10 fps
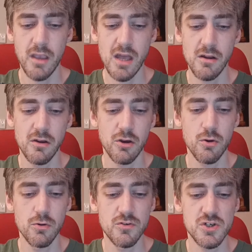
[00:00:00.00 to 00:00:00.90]
get on a
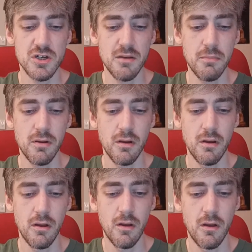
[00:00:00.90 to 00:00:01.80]
cruise ship
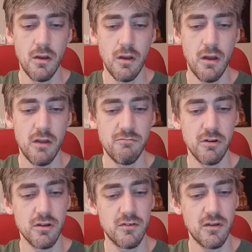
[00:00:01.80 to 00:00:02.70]
and
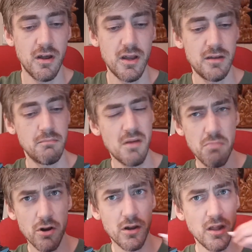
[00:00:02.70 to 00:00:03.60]
freaking start eating my
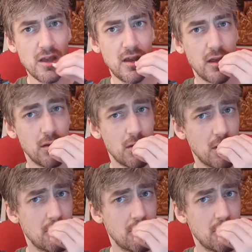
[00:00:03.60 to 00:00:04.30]
broccolini.